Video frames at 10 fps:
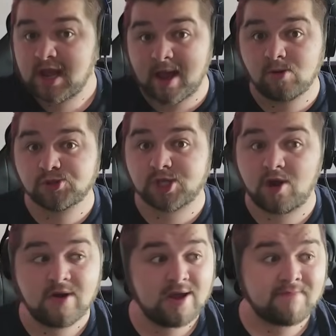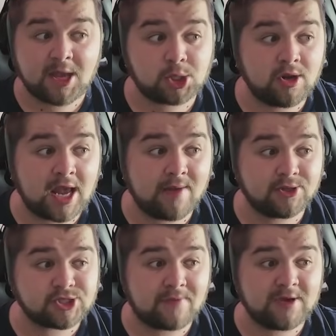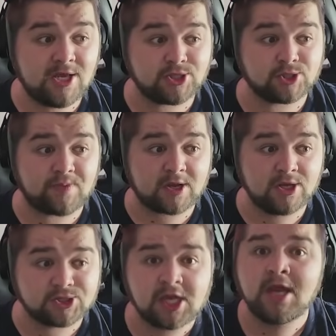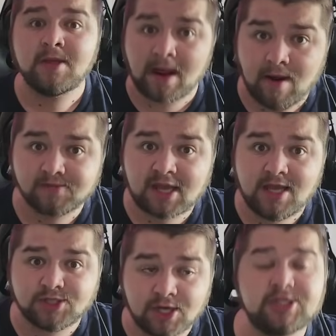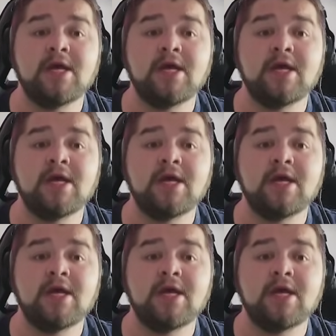and also make sure you get them as set pieces, because they're updated,